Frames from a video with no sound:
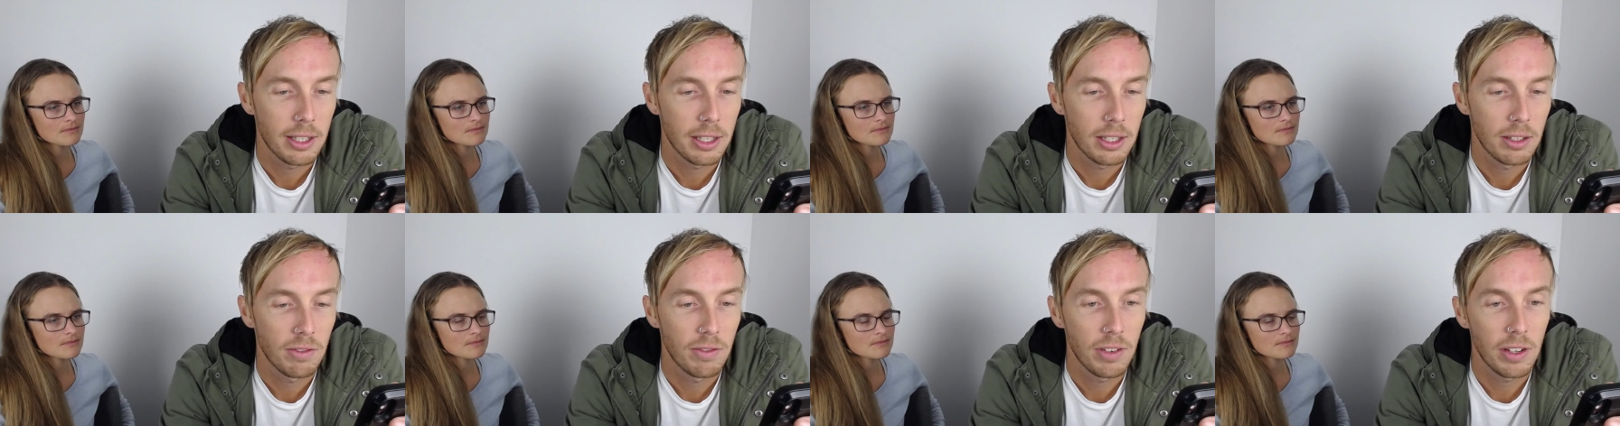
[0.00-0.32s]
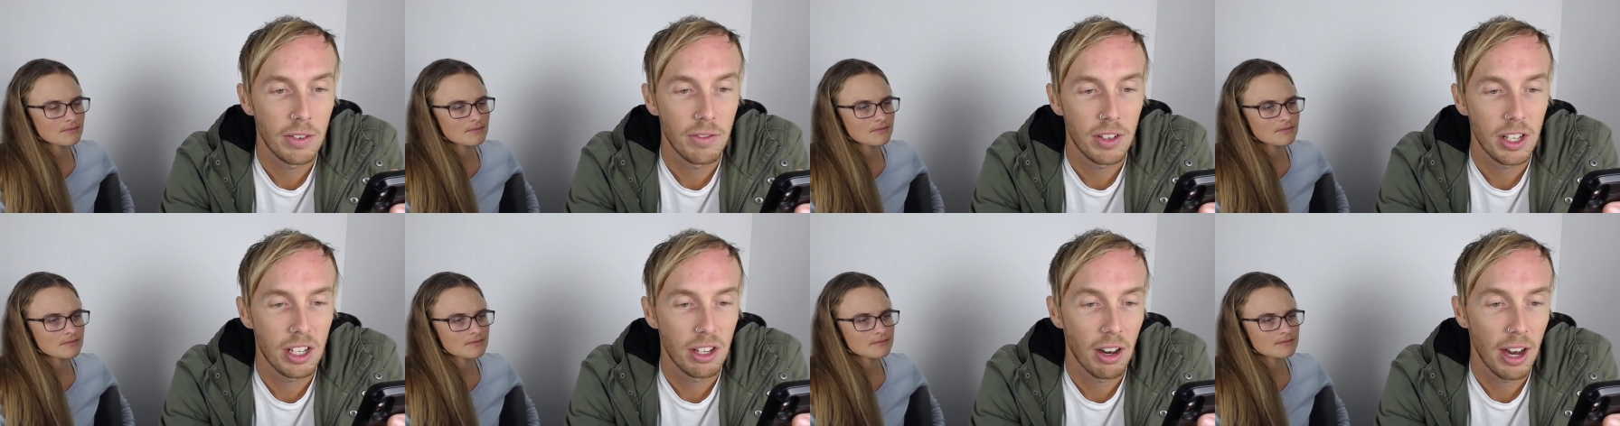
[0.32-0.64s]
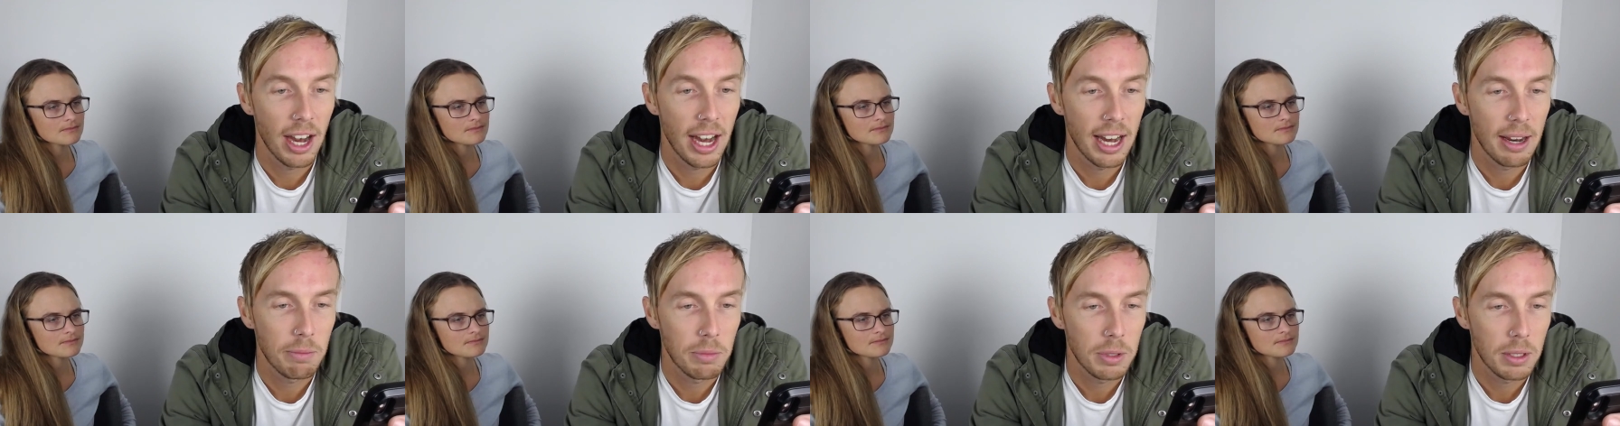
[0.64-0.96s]
Speaker 1: is 50
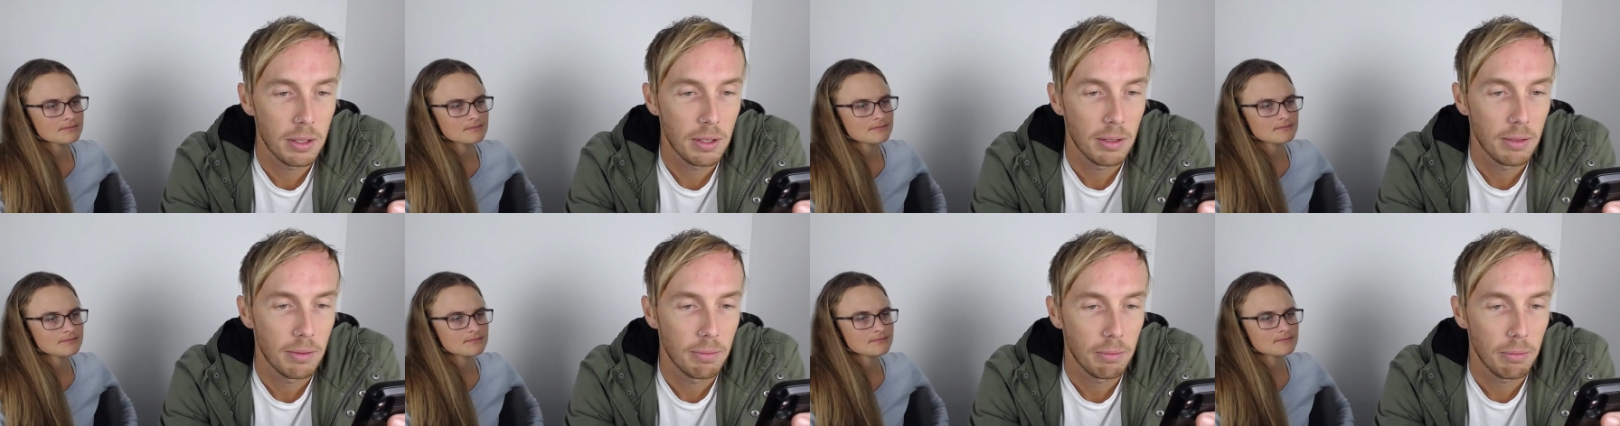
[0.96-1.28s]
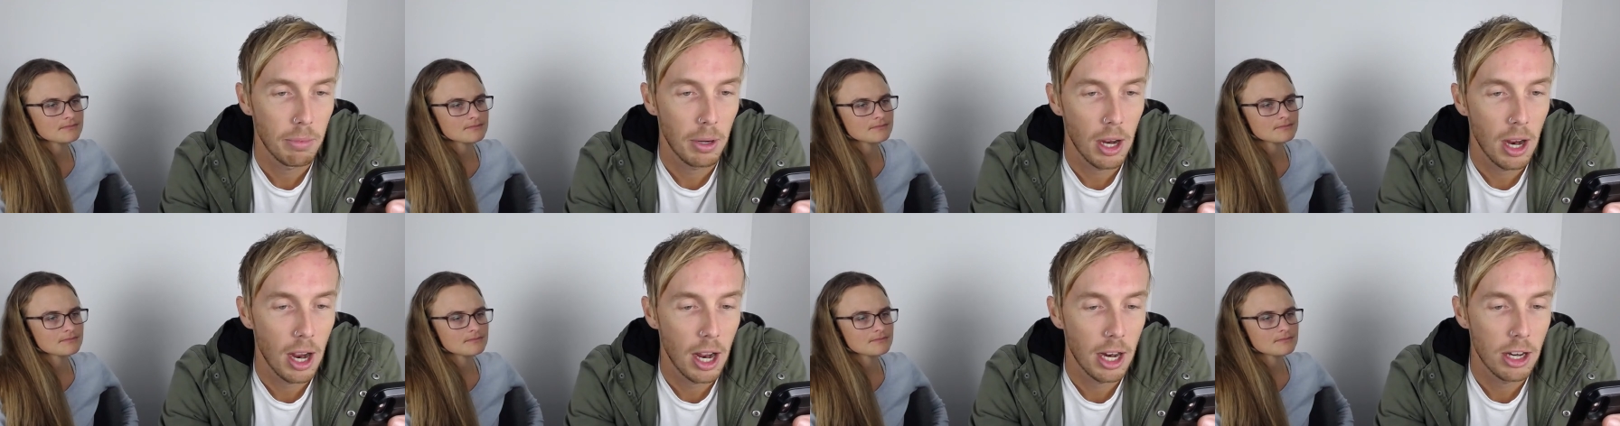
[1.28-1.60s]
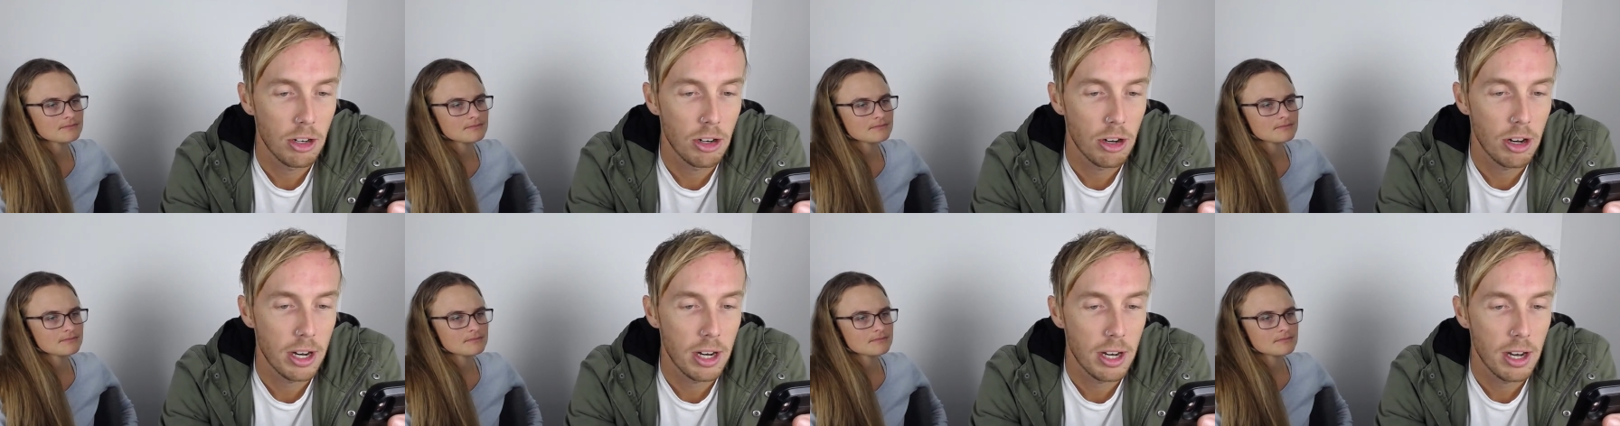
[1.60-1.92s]
grams per
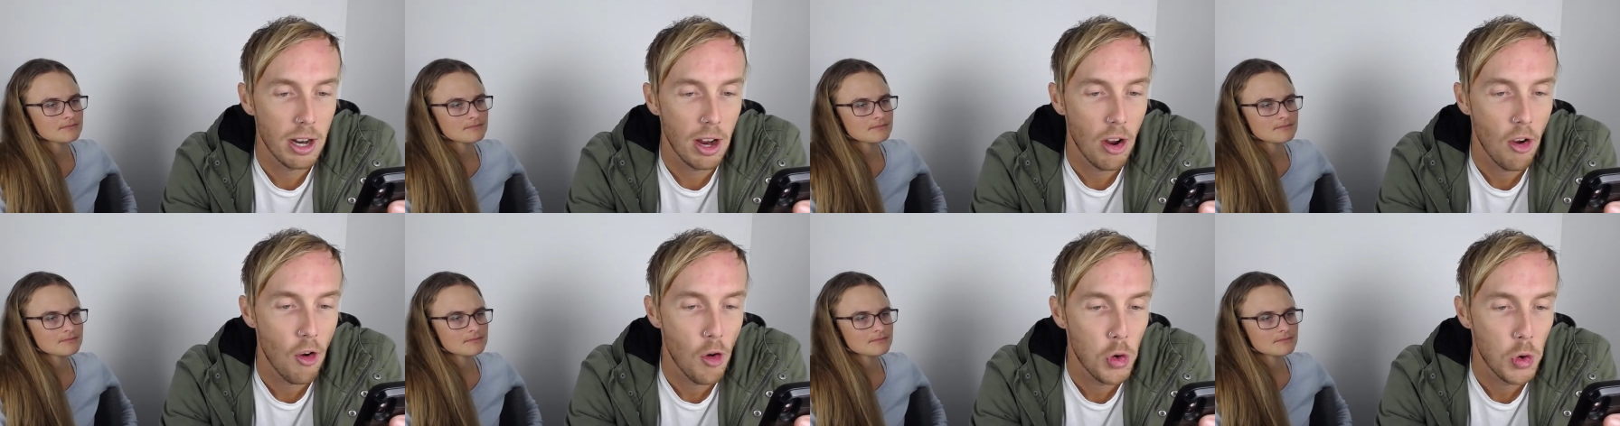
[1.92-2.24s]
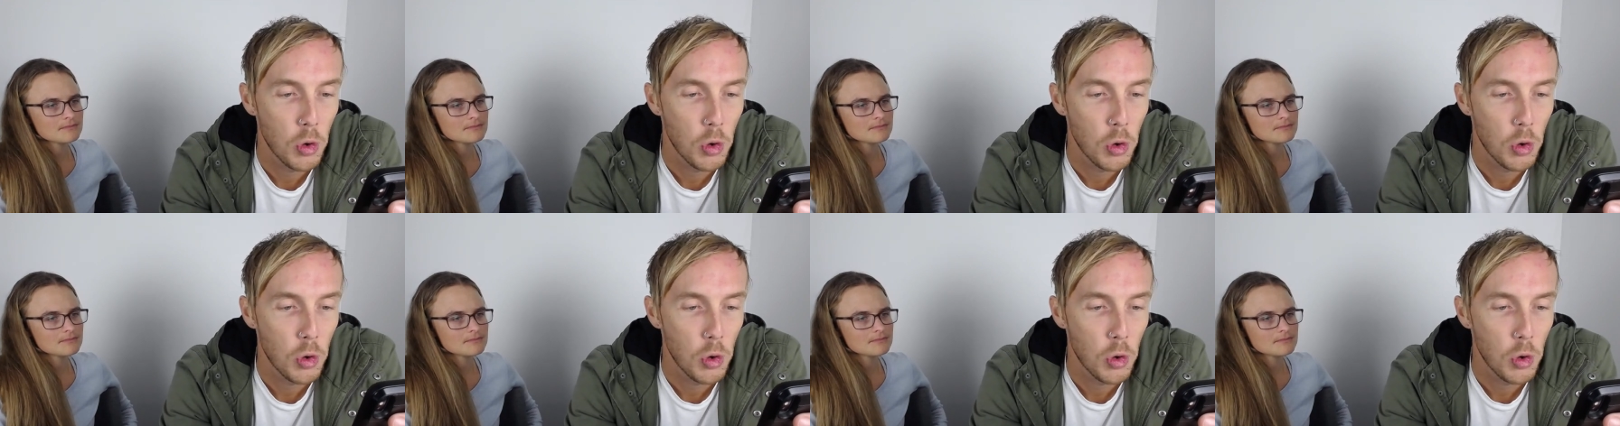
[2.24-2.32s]
100,